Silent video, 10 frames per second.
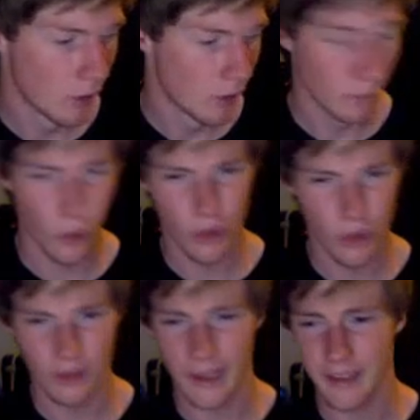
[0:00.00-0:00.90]
Raw
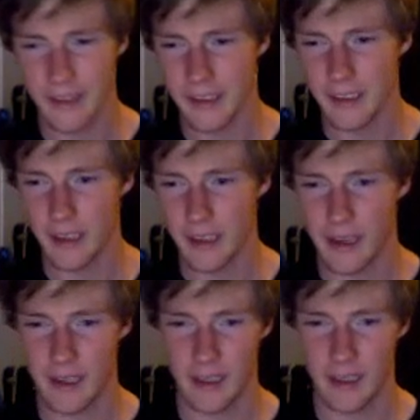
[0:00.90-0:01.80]
lately,
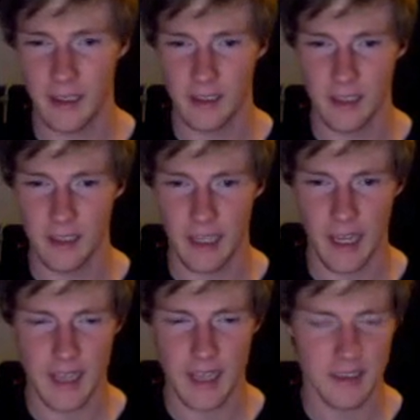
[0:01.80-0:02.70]

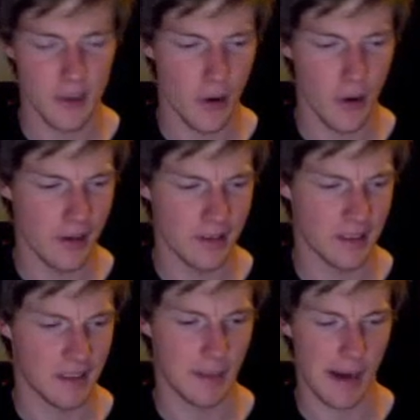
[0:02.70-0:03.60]
it's turned into
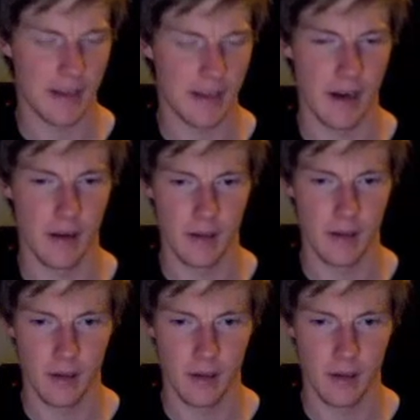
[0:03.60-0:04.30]
SmackDown.